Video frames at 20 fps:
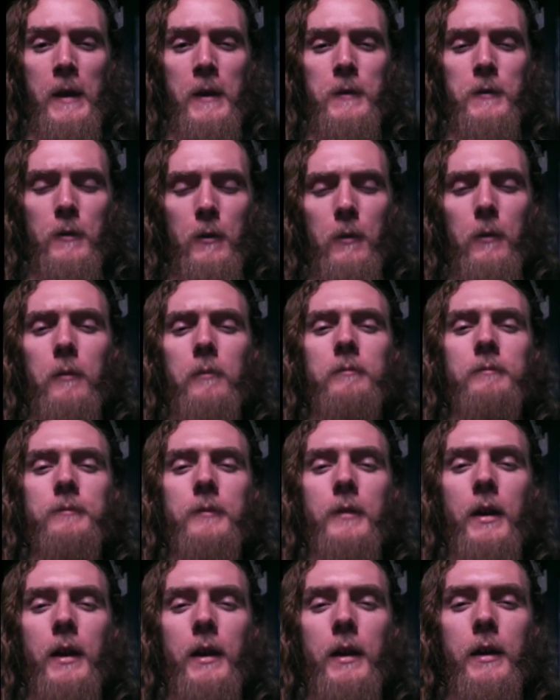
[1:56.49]
So,
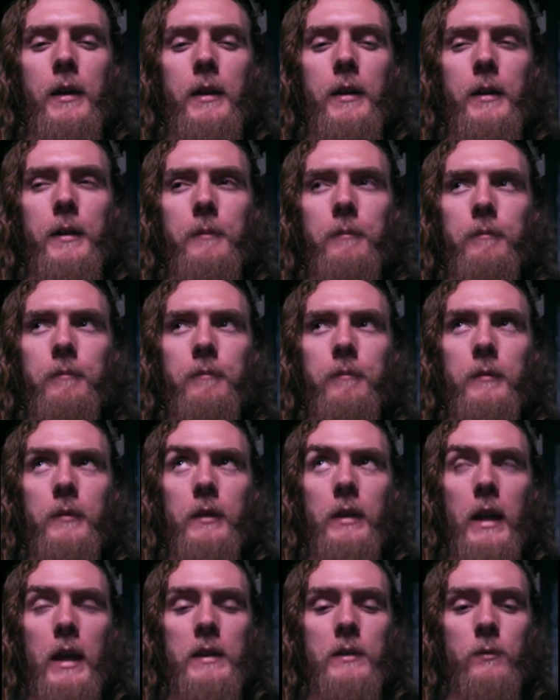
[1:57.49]

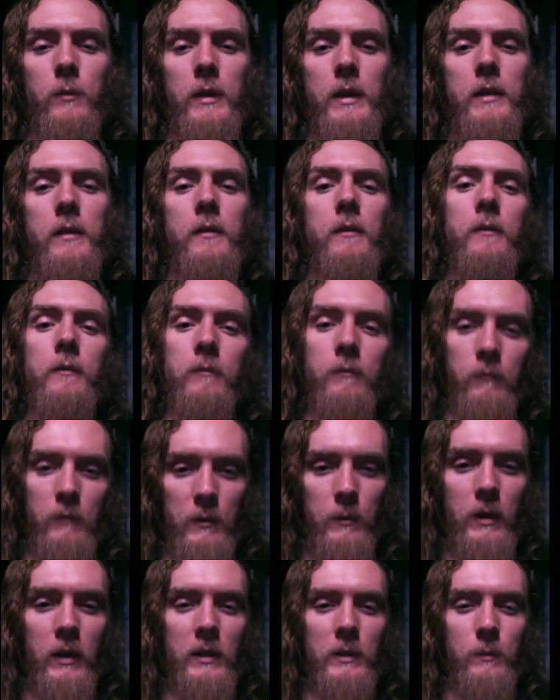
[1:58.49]
last week we've
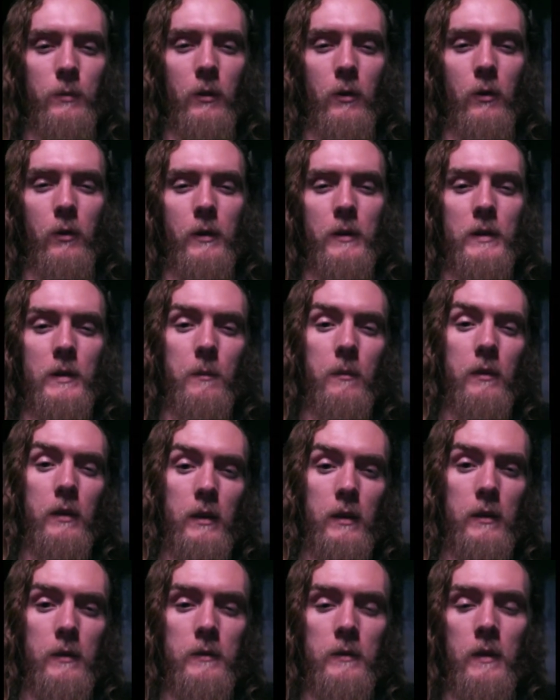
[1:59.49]
been exploring some
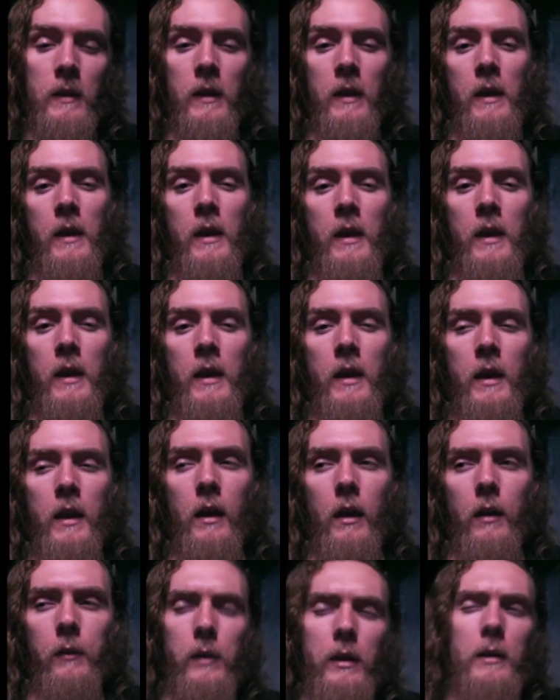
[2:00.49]
things.
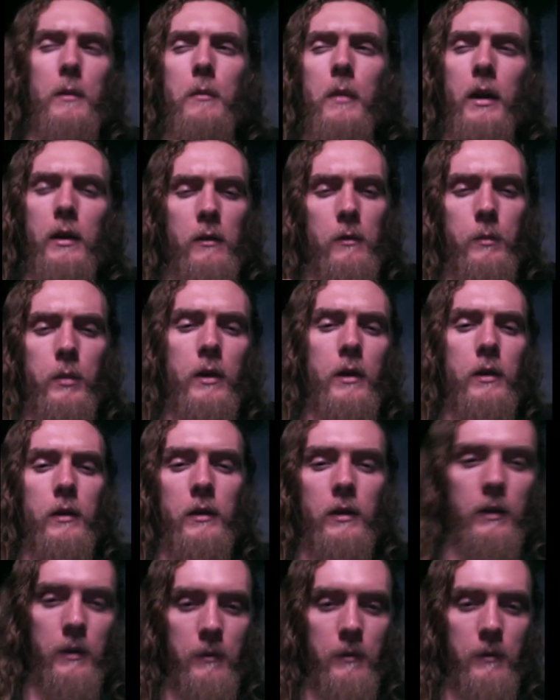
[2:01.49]
We had a minor bug,